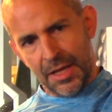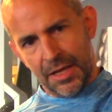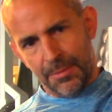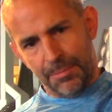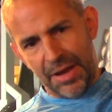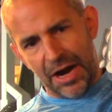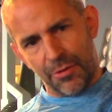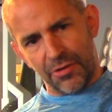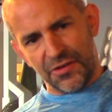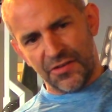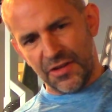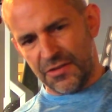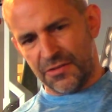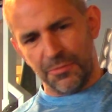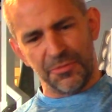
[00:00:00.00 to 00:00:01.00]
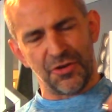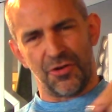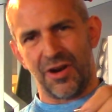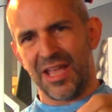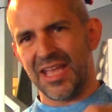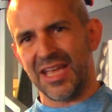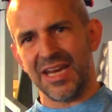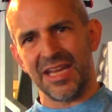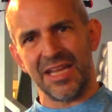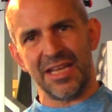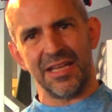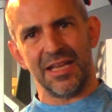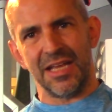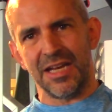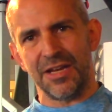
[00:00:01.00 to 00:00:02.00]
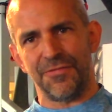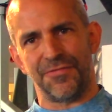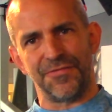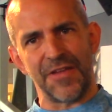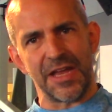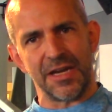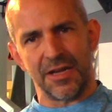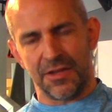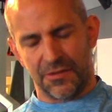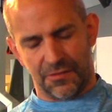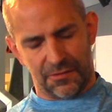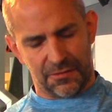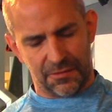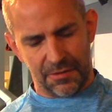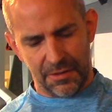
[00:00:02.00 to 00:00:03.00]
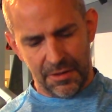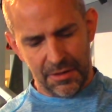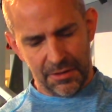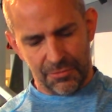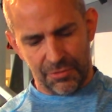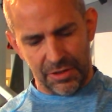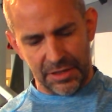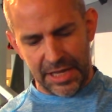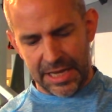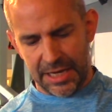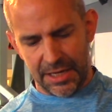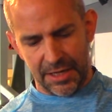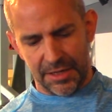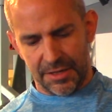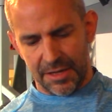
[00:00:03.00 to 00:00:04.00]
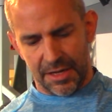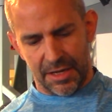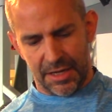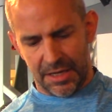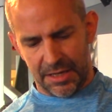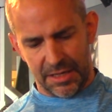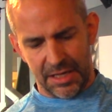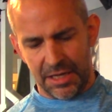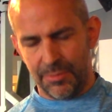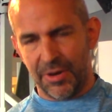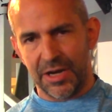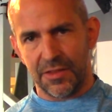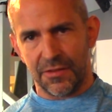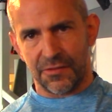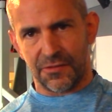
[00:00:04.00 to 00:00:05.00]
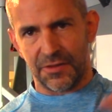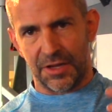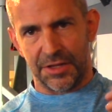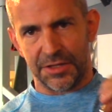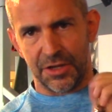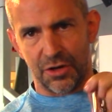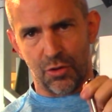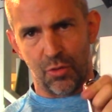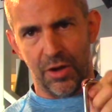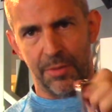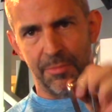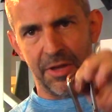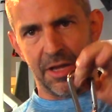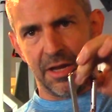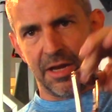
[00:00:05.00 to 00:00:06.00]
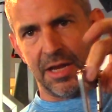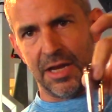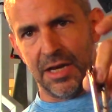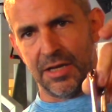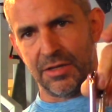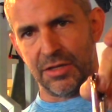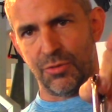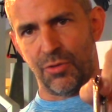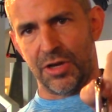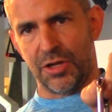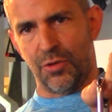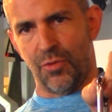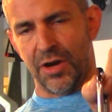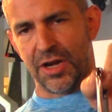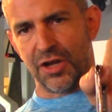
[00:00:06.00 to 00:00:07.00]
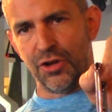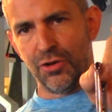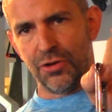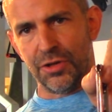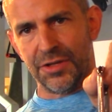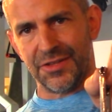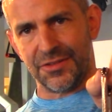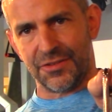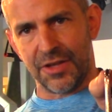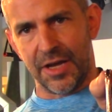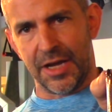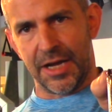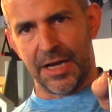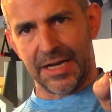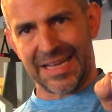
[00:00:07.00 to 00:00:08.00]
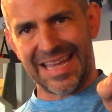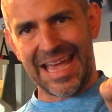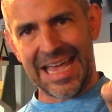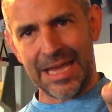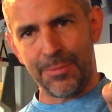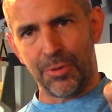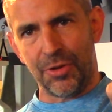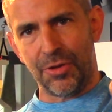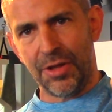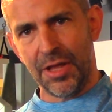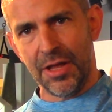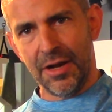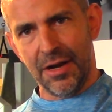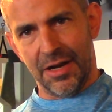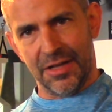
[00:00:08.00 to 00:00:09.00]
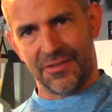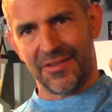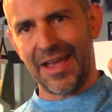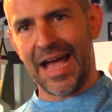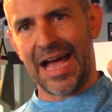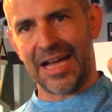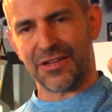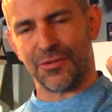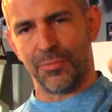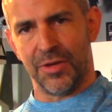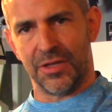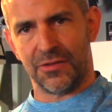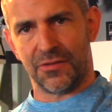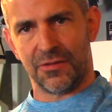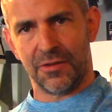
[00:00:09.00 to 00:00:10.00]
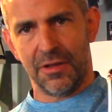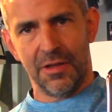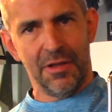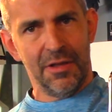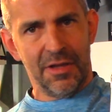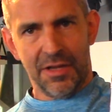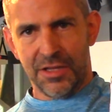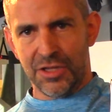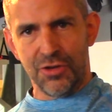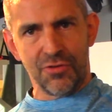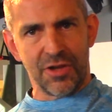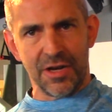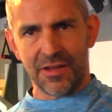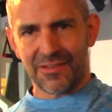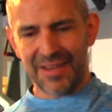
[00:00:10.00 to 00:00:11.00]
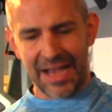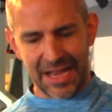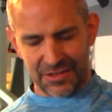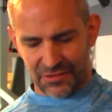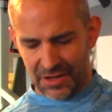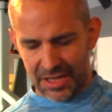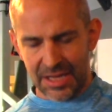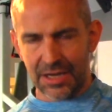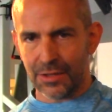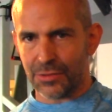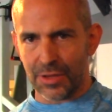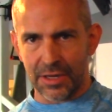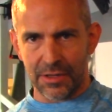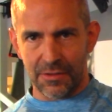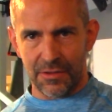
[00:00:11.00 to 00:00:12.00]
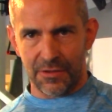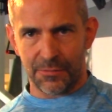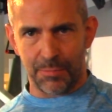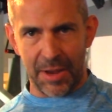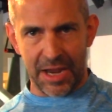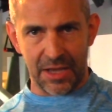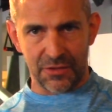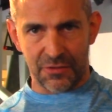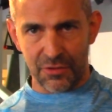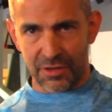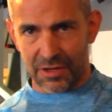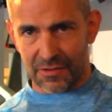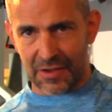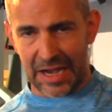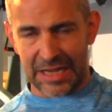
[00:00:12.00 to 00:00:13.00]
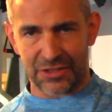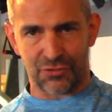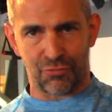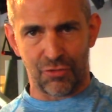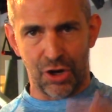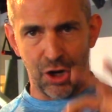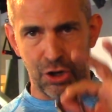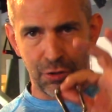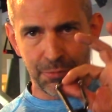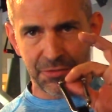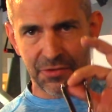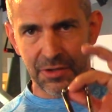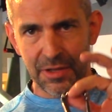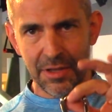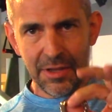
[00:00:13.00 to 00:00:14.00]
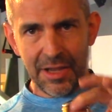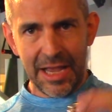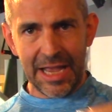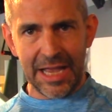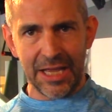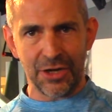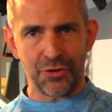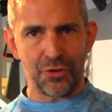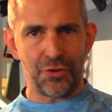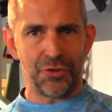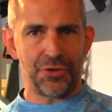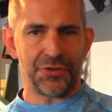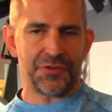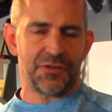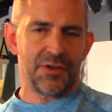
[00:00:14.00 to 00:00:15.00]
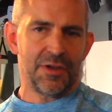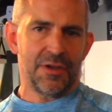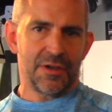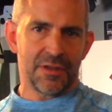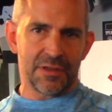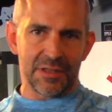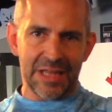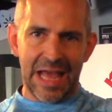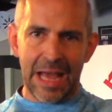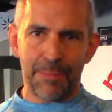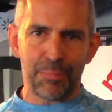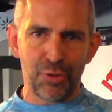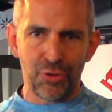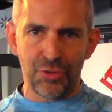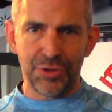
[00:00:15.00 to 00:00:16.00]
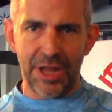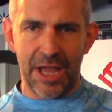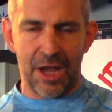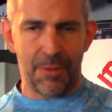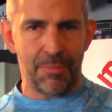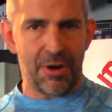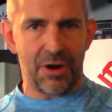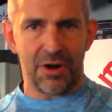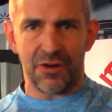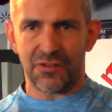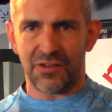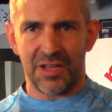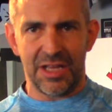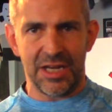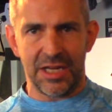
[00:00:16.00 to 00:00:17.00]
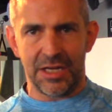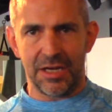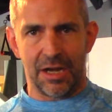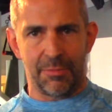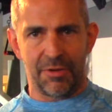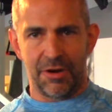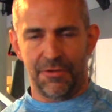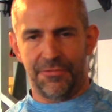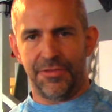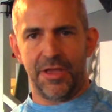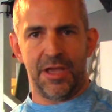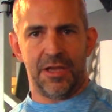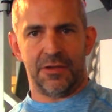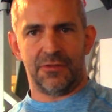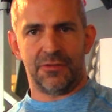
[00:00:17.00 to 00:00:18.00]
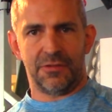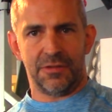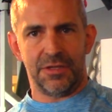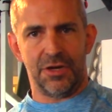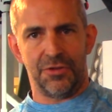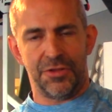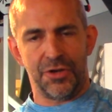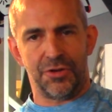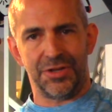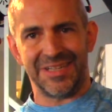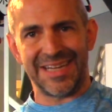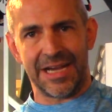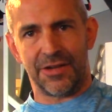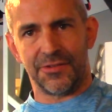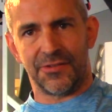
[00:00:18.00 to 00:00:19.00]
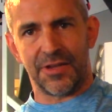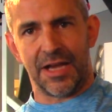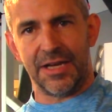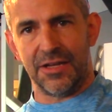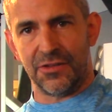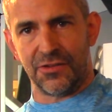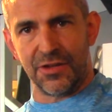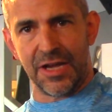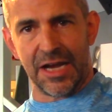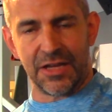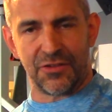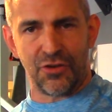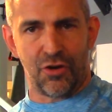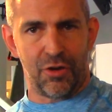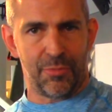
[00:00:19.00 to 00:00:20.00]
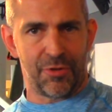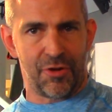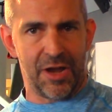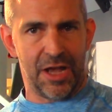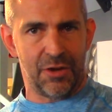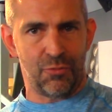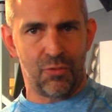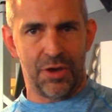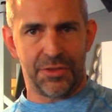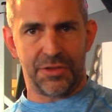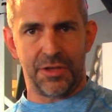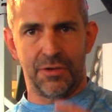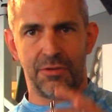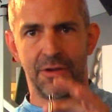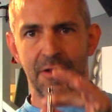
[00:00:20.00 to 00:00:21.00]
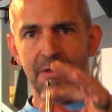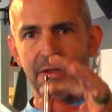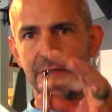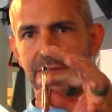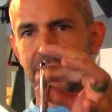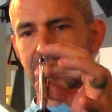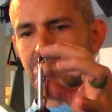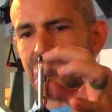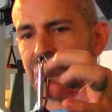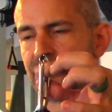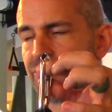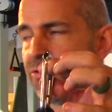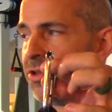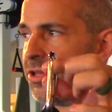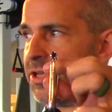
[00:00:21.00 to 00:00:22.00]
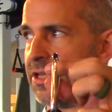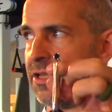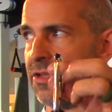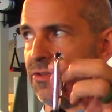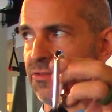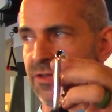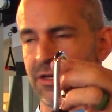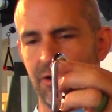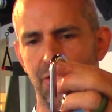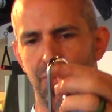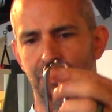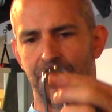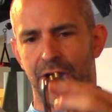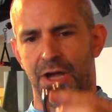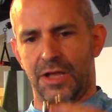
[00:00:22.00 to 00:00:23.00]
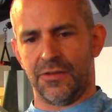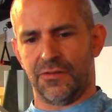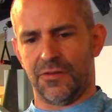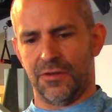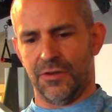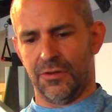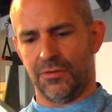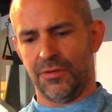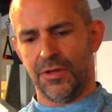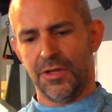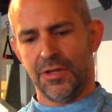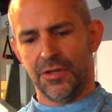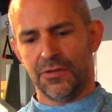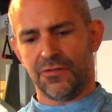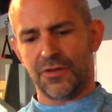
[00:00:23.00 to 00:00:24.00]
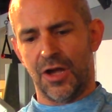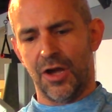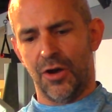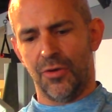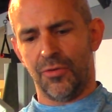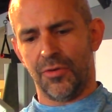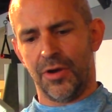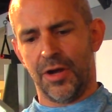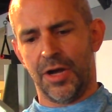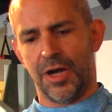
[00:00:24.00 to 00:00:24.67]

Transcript: Power Systems are any fitness related, anybody that's selling equipment, and what you want to Google is cable attachments. You can attach anything to these bands. You can attach ropes, handles, lat pull down bars, any number of things. You know, the only downside is you got to tow them around with you. These are really easy to hold on to. So